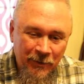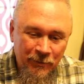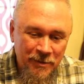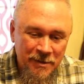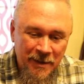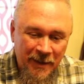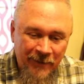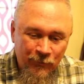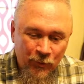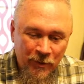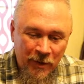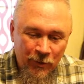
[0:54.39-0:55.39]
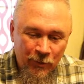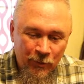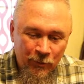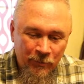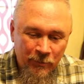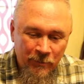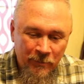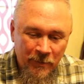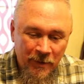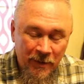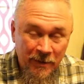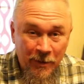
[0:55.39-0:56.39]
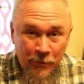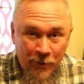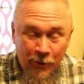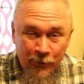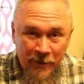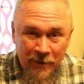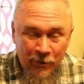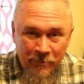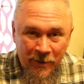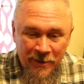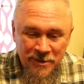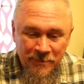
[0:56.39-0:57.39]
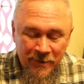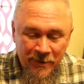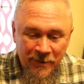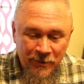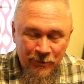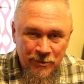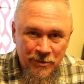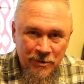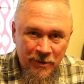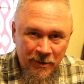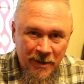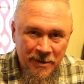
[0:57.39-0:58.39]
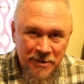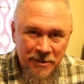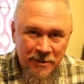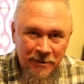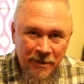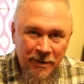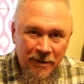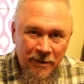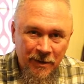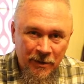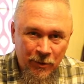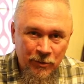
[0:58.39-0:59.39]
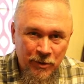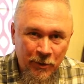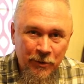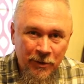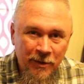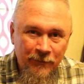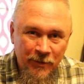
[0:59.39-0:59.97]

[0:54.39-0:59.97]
just let everyone know that don't already know possibly that is an alternative